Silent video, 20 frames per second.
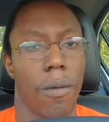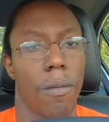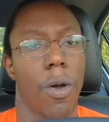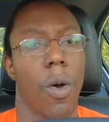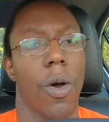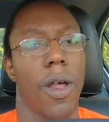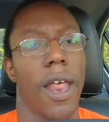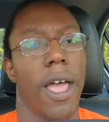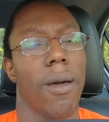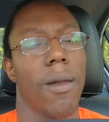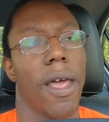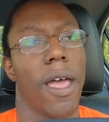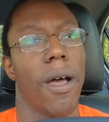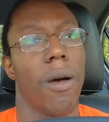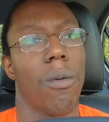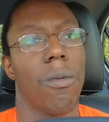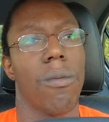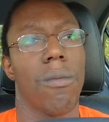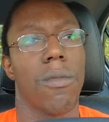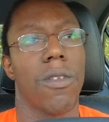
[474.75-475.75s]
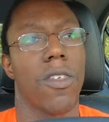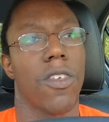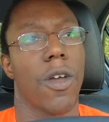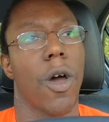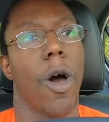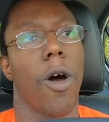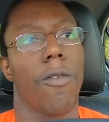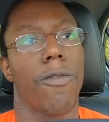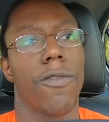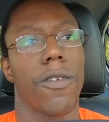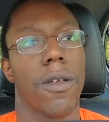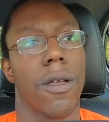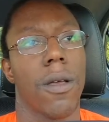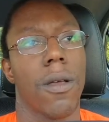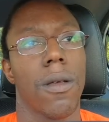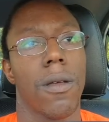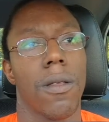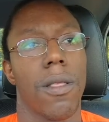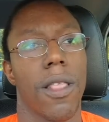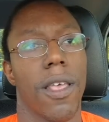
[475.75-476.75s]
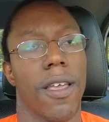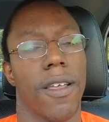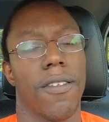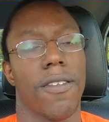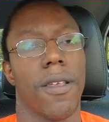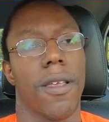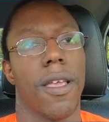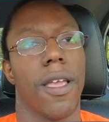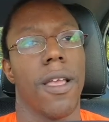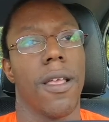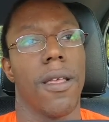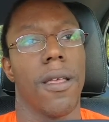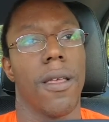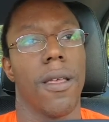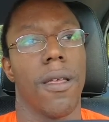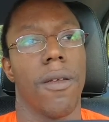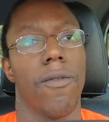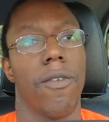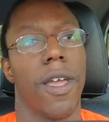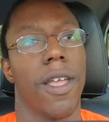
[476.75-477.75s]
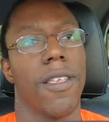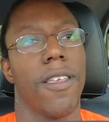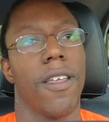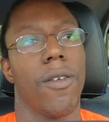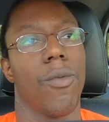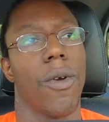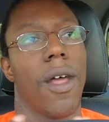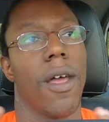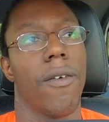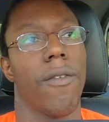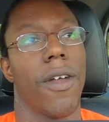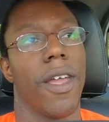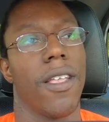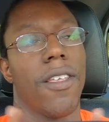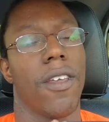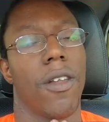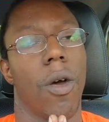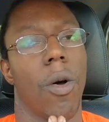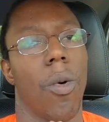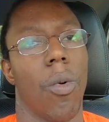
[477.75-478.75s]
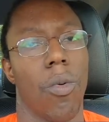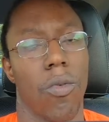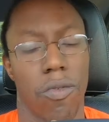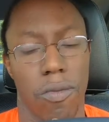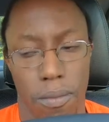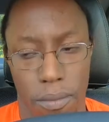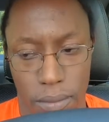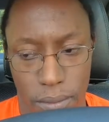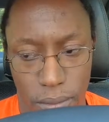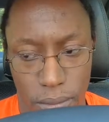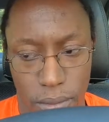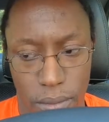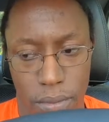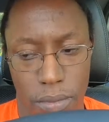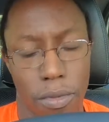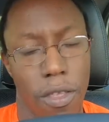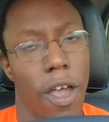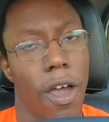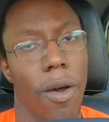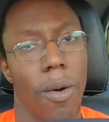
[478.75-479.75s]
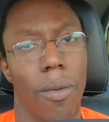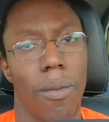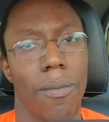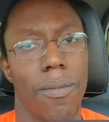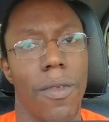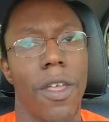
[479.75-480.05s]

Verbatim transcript: I'm going out now to the golf links for 18, for 18 holes. No.